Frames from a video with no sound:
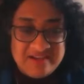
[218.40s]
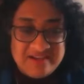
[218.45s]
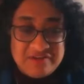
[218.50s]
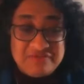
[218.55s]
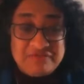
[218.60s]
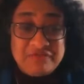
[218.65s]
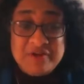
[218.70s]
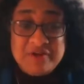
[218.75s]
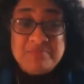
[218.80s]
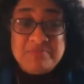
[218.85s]
A
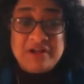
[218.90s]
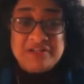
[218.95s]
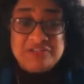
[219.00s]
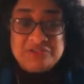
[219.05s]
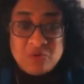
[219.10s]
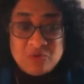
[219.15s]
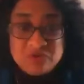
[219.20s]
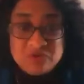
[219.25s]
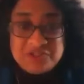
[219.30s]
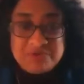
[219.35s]
free press
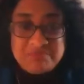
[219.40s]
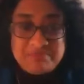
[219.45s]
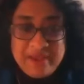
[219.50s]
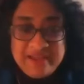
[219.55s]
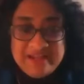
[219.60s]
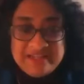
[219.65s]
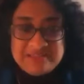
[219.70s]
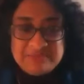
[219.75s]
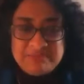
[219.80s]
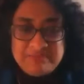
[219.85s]
also
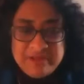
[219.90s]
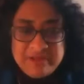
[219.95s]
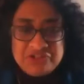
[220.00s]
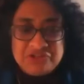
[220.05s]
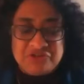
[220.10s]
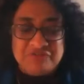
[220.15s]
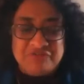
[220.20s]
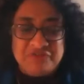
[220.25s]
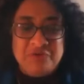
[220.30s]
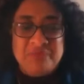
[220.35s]
paints a
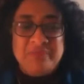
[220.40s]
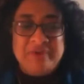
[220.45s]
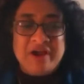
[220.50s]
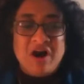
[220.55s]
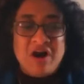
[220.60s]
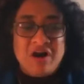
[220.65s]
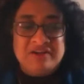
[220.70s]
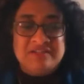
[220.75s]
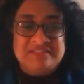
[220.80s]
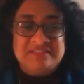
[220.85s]
picture of who we
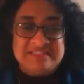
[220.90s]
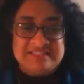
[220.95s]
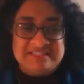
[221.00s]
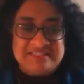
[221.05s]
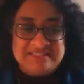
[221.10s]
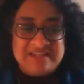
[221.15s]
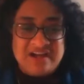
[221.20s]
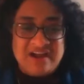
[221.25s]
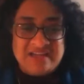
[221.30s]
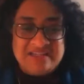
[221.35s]
are as a
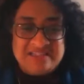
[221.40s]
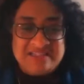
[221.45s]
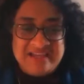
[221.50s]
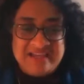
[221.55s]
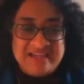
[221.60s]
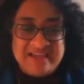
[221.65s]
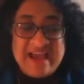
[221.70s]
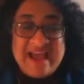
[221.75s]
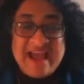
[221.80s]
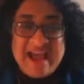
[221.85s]

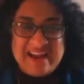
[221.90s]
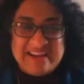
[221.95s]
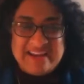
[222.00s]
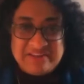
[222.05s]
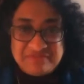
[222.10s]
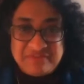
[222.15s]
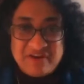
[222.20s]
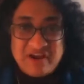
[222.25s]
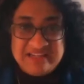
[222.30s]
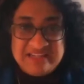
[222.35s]
society and
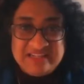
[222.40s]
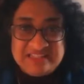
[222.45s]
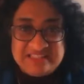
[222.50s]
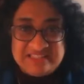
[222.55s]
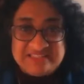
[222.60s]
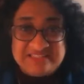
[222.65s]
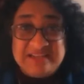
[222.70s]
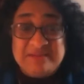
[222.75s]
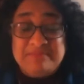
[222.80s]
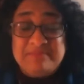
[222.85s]
defines
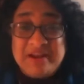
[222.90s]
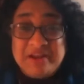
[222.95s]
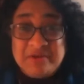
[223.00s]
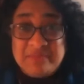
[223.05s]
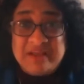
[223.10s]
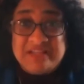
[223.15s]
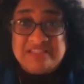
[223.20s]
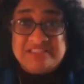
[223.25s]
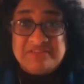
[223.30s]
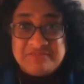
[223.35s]
us, and in many
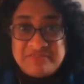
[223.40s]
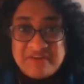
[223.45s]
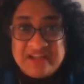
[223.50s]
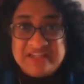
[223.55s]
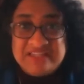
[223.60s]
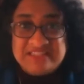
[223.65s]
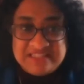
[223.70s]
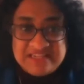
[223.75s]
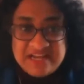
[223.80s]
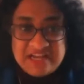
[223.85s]
ways
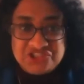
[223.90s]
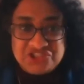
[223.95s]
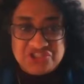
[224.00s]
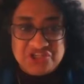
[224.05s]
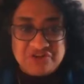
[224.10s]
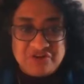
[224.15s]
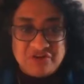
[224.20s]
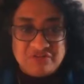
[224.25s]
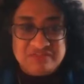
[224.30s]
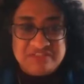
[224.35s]
defines the
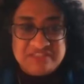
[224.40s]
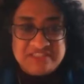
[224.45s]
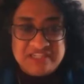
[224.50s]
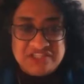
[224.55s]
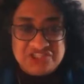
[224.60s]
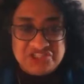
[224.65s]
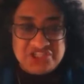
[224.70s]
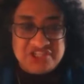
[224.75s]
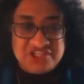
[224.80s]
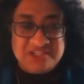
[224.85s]
national
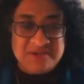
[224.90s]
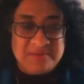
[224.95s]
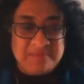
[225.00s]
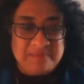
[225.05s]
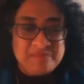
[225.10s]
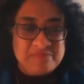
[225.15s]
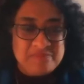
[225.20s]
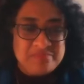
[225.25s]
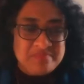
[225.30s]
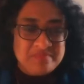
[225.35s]
conversation.
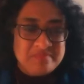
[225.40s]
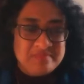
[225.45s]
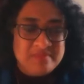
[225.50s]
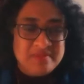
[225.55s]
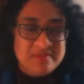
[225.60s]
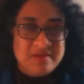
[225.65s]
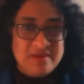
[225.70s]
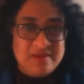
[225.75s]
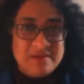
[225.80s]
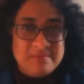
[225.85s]

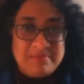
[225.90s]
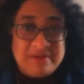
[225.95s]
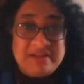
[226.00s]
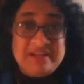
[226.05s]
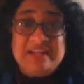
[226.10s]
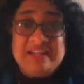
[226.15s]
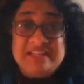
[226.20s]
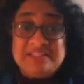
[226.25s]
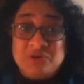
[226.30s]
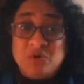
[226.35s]
But
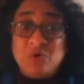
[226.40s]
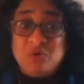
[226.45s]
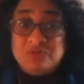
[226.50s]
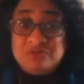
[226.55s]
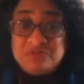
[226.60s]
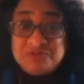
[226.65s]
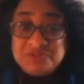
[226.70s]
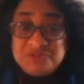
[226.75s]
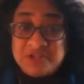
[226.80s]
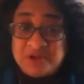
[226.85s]
it is
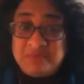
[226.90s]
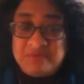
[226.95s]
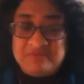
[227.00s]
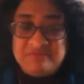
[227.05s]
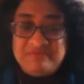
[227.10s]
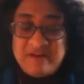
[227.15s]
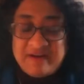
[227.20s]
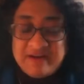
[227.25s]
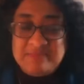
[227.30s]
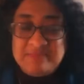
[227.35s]
also
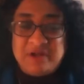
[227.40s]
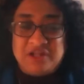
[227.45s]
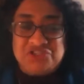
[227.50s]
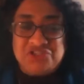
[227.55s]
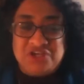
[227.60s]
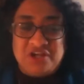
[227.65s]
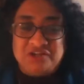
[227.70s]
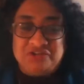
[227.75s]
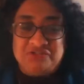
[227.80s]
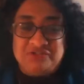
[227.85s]
very much
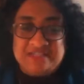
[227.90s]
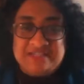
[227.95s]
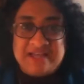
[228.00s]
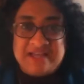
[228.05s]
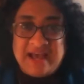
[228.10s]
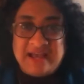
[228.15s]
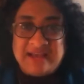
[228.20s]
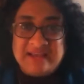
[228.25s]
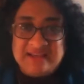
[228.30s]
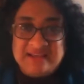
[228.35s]
under
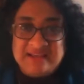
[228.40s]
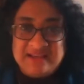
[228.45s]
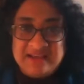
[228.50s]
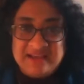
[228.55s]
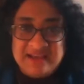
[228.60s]
attack.